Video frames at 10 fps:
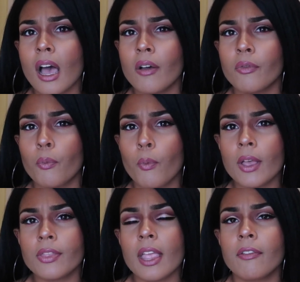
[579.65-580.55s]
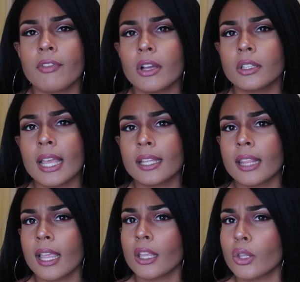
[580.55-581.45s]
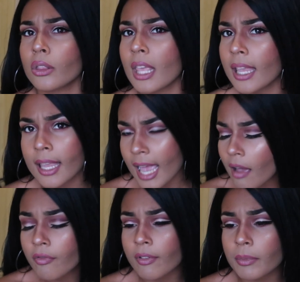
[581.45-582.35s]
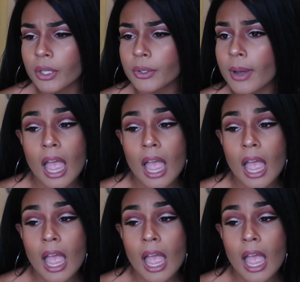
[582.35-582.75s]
of what they feel like they can get from you.